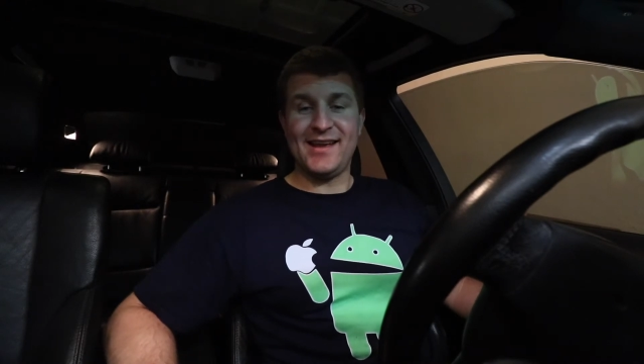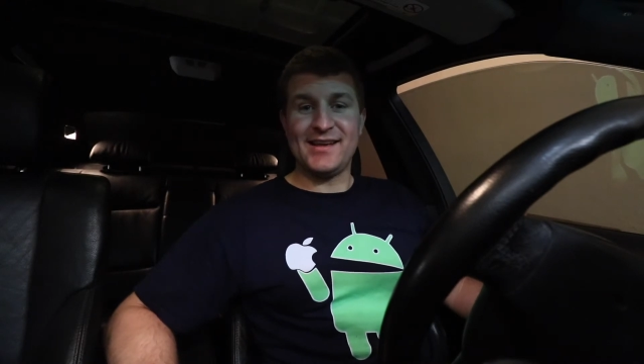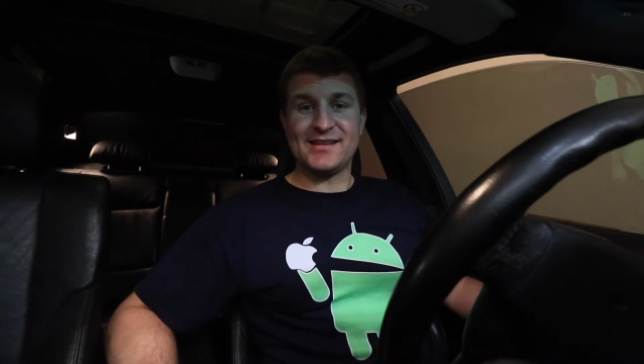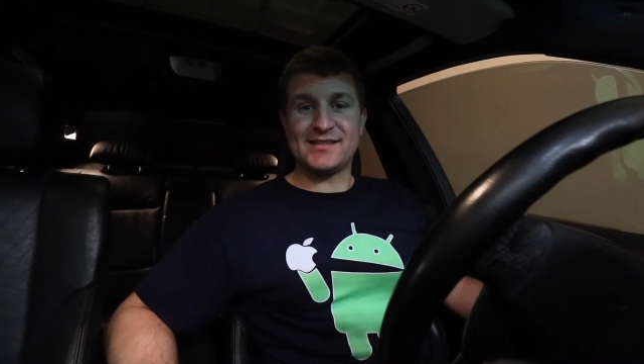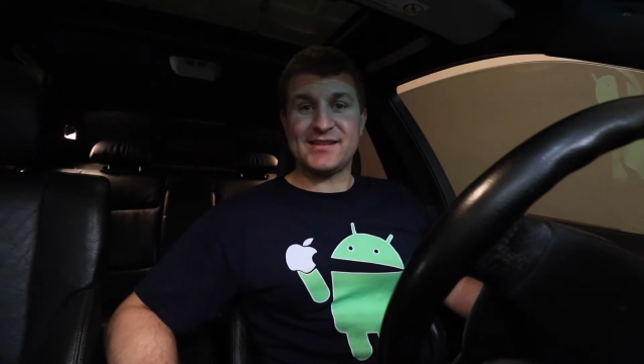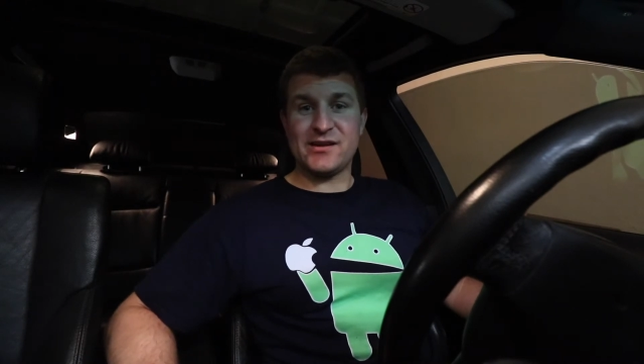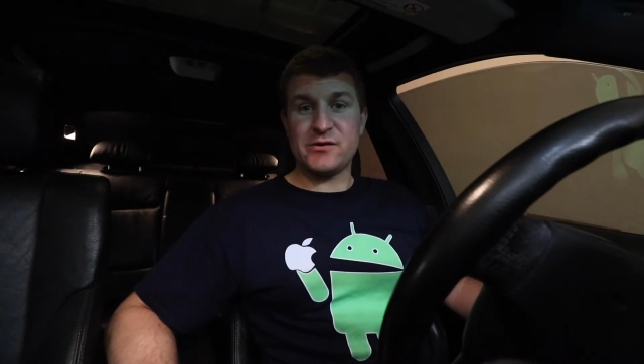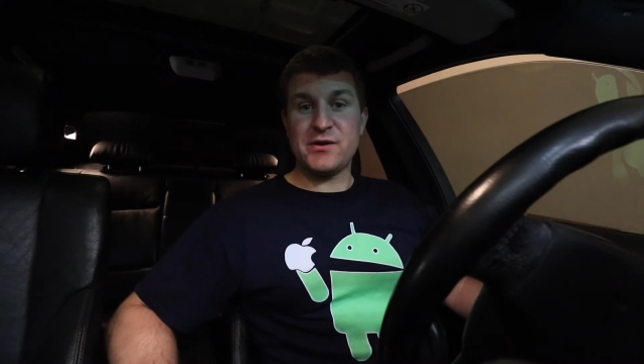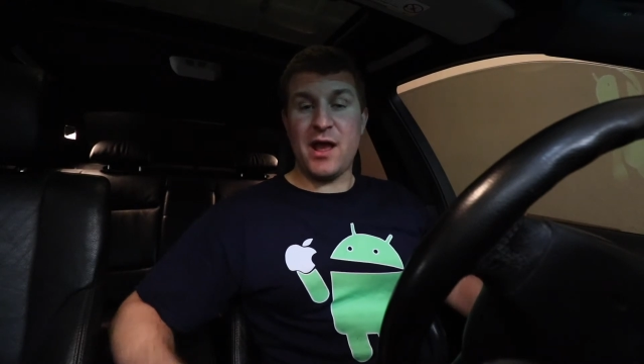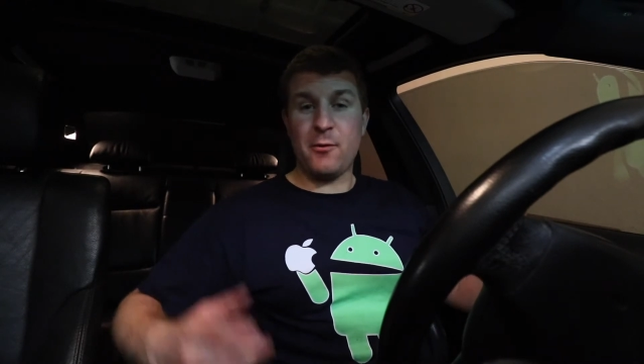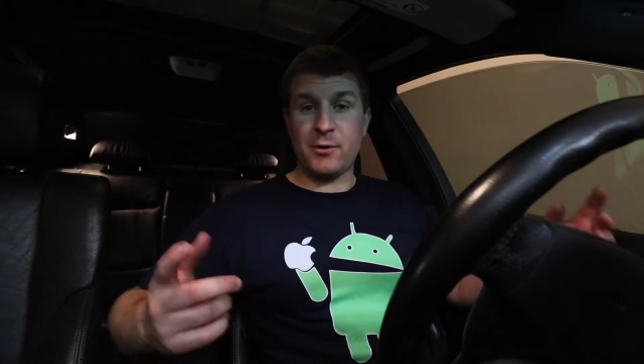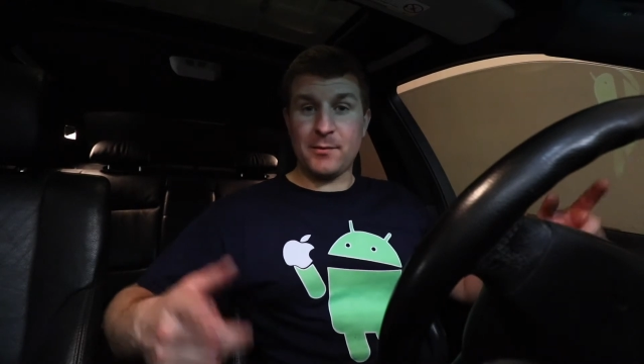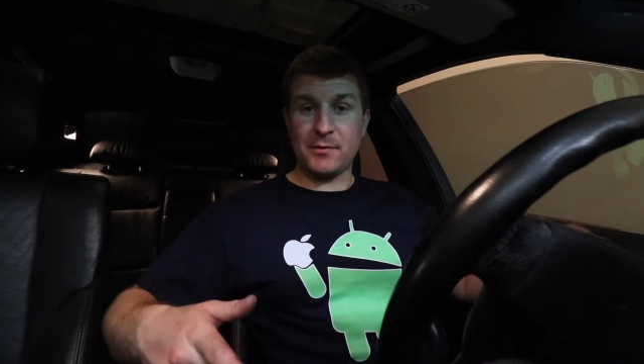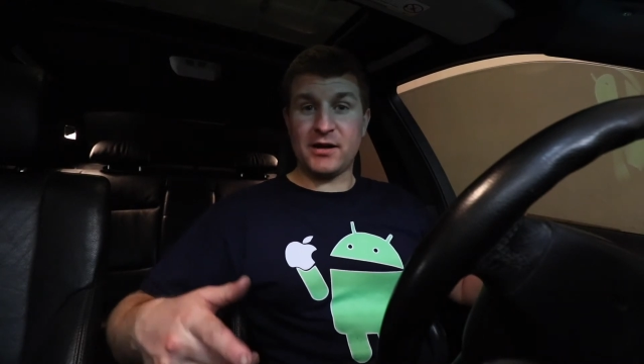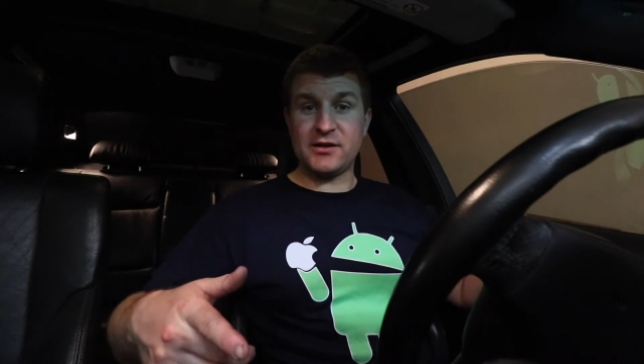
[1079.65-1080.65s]
So now
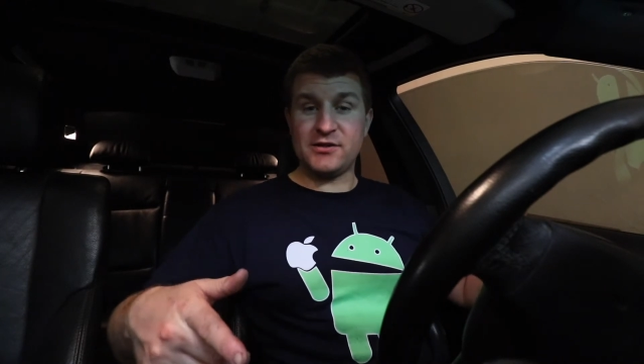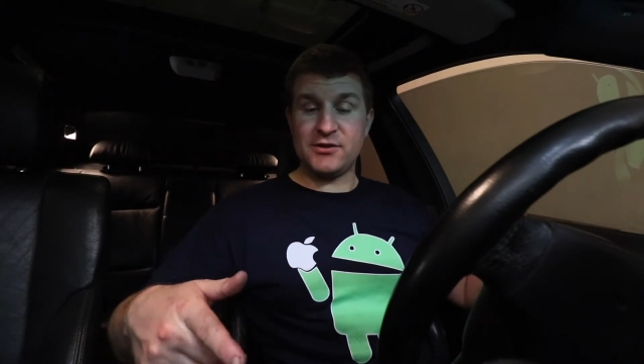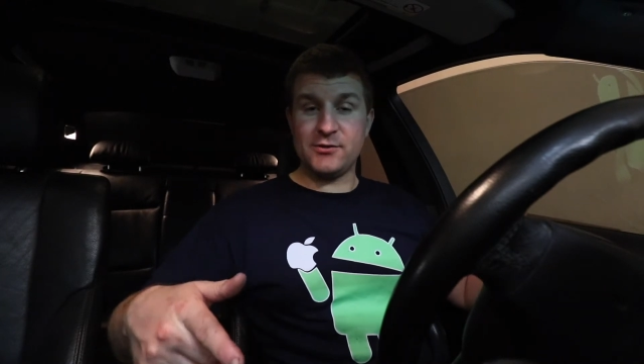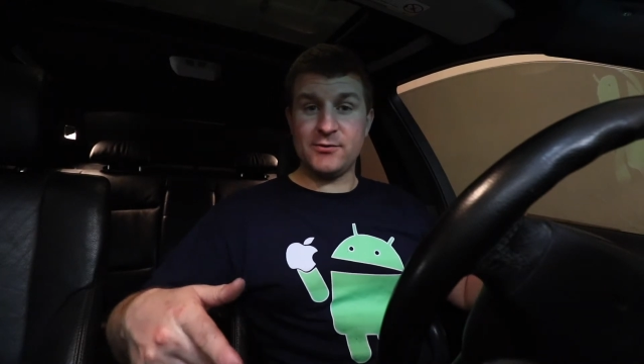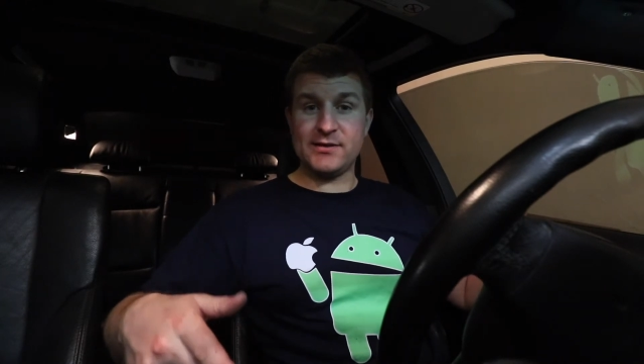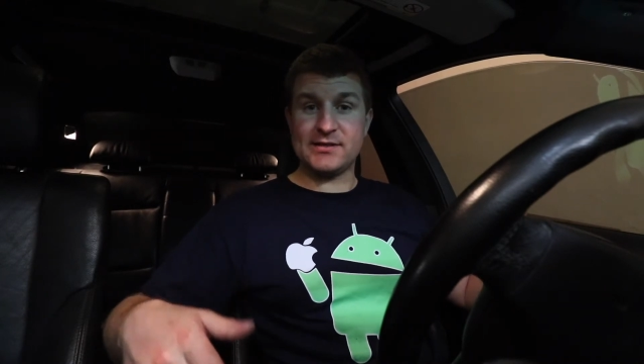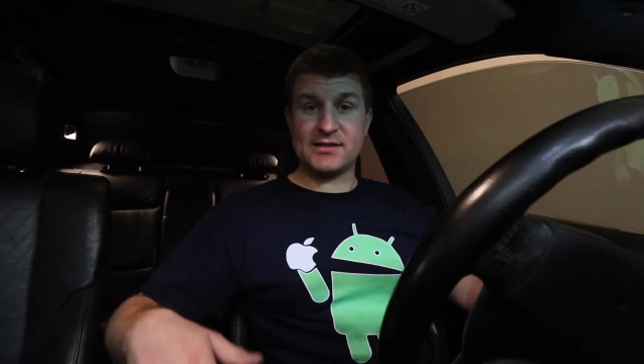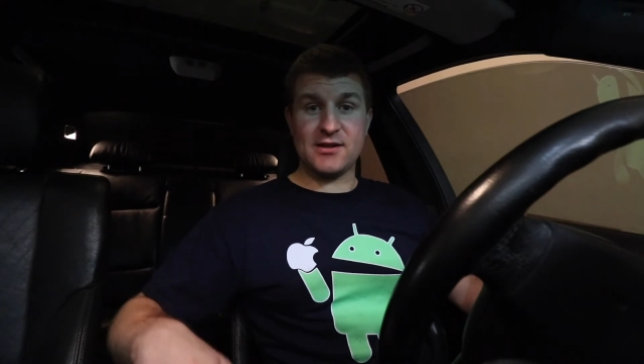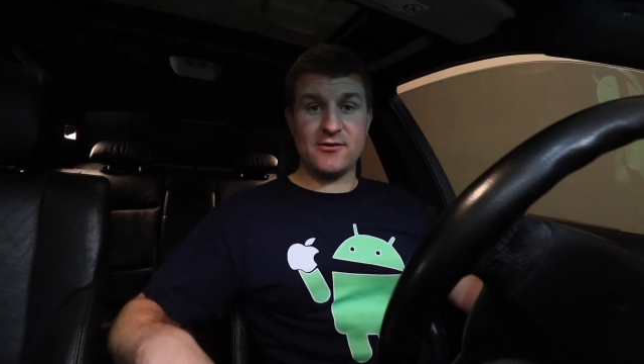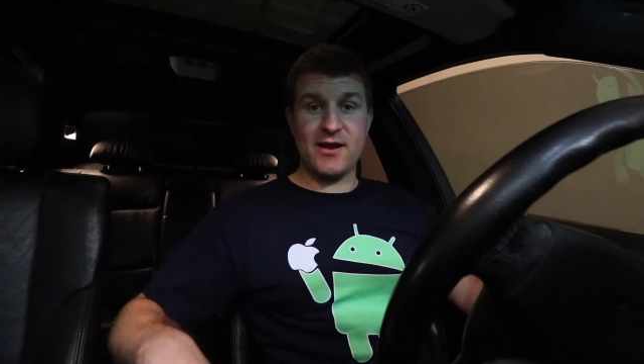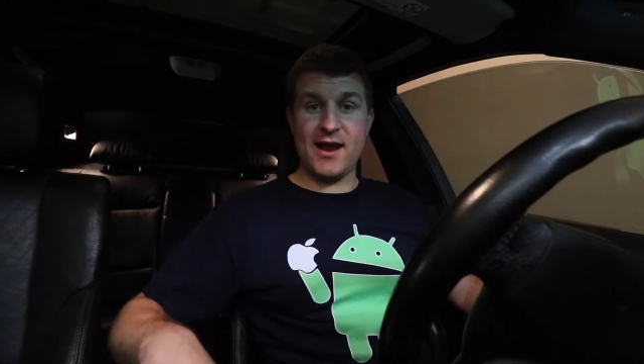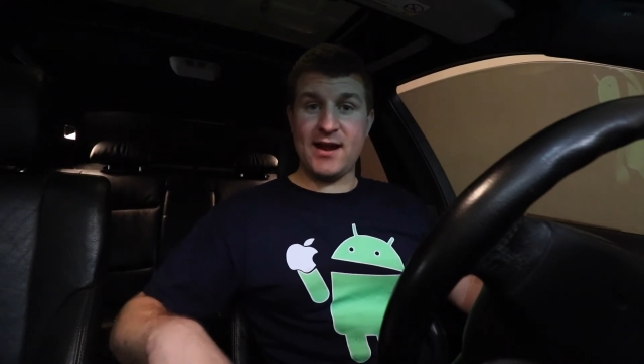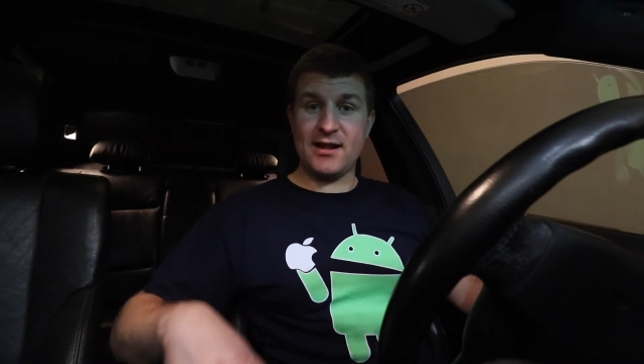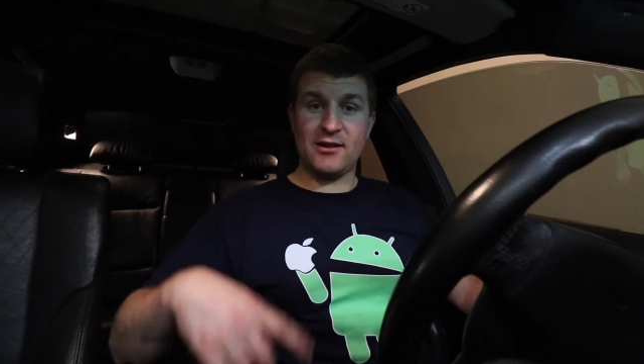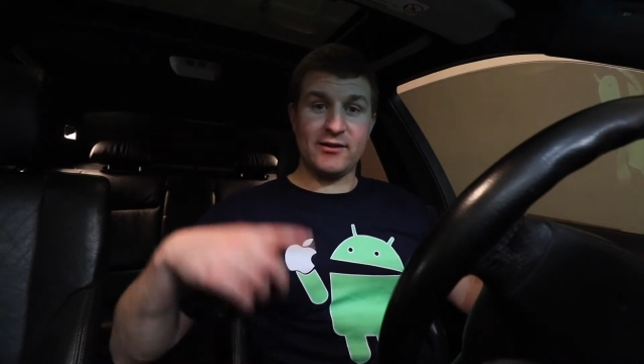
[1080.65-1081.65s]
what I'm gonna do is go
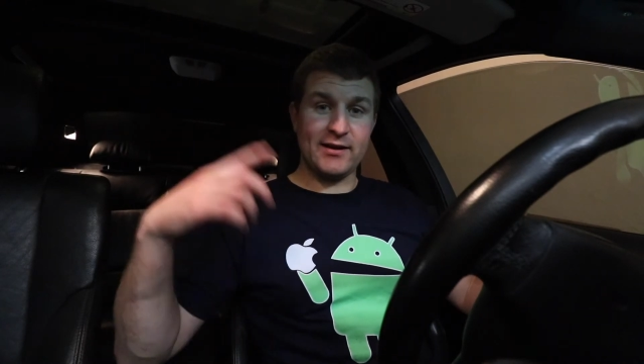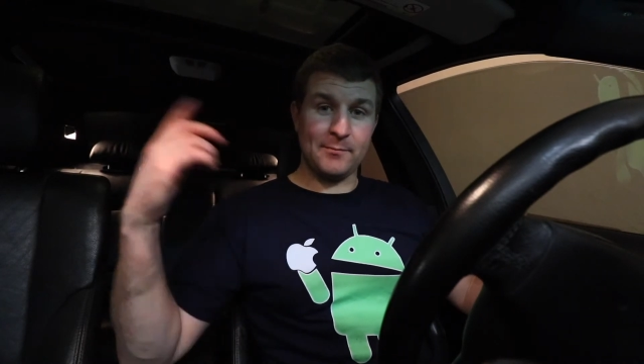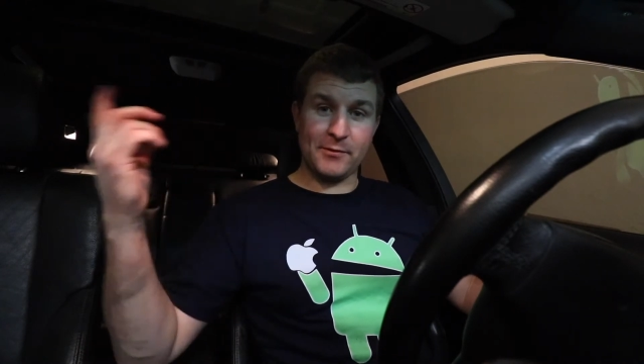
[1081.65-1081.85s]
ahead and clean